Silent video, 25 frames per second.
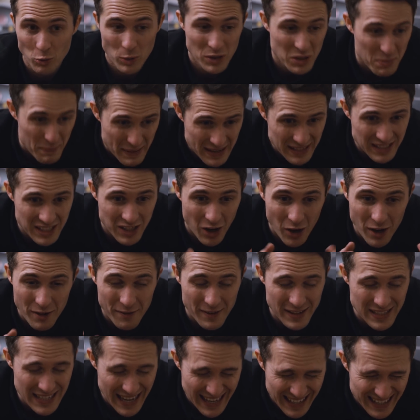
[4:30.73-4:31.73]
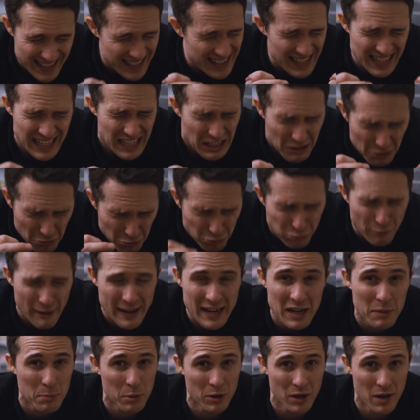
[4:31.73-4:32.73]
which means life has had an
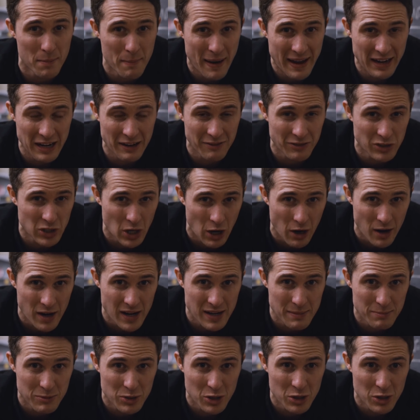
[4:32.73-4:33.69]
incredible amount of time